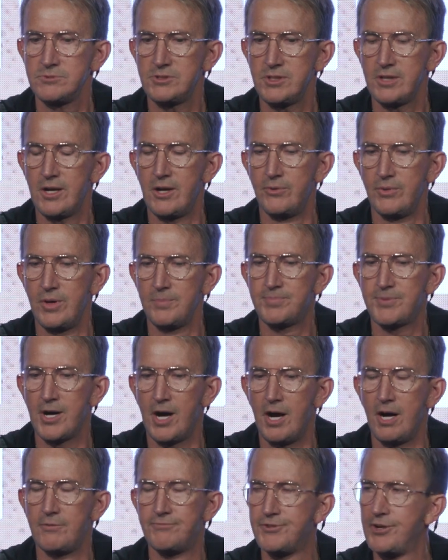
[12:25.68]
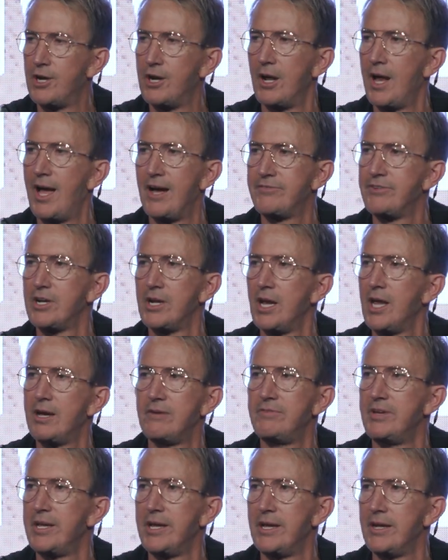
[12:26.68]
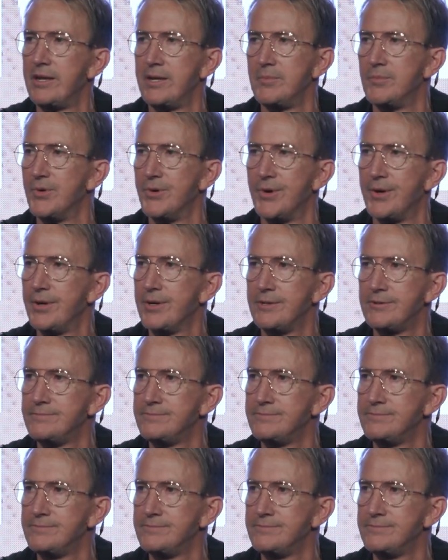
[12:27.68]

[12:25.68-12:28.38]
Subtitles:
You got ripped off. You don't have your levity anymore.